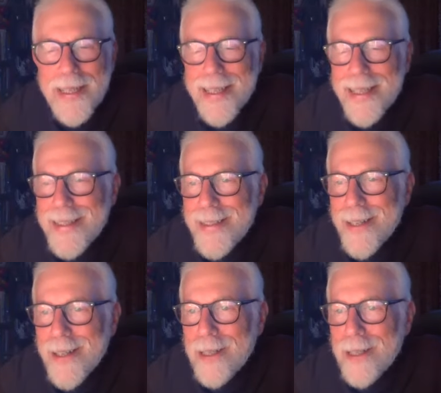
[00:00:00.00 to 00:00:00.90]
in
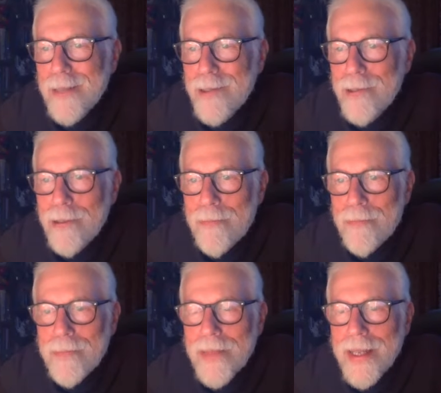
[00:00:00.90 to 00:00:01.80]
documents.
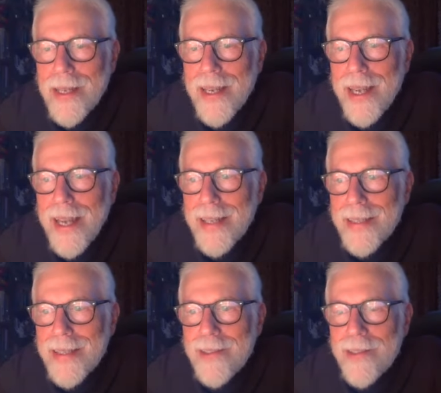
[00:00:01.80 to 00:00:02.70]

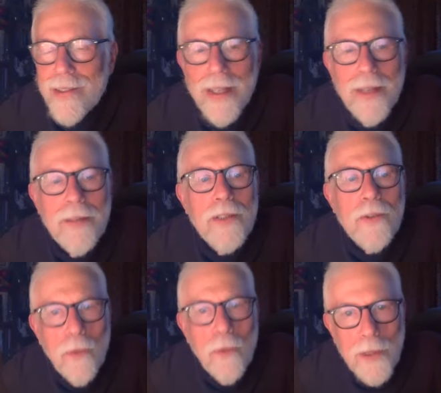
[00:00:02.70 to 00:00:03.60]
And it's
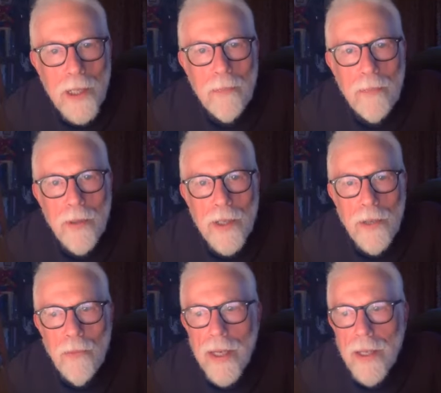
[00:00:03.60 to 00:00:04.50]
working
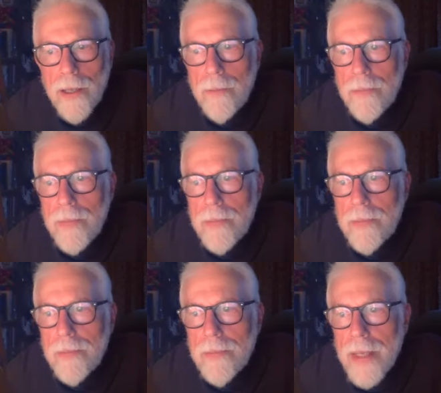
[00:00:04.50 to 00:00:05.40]
pretty well.
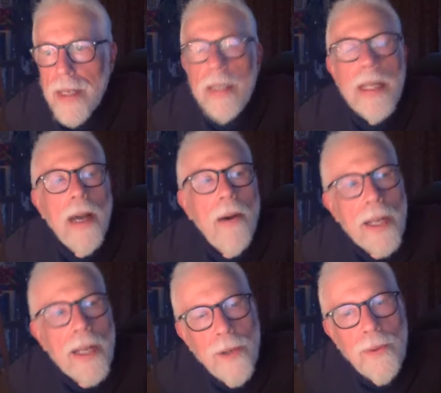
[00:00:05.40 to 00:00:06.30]
Now, I
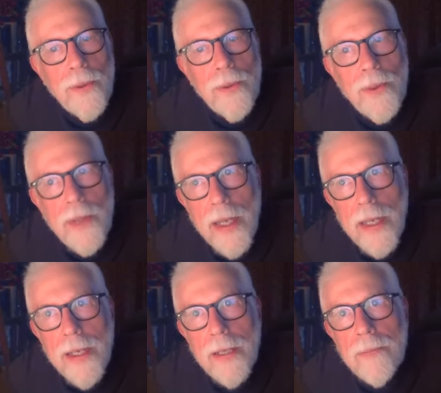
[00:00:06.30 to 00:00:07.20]
don't
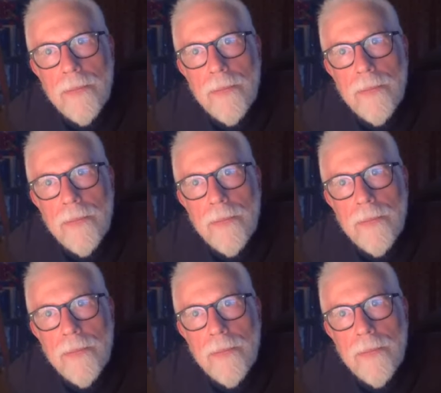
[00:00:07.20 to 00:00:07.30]
think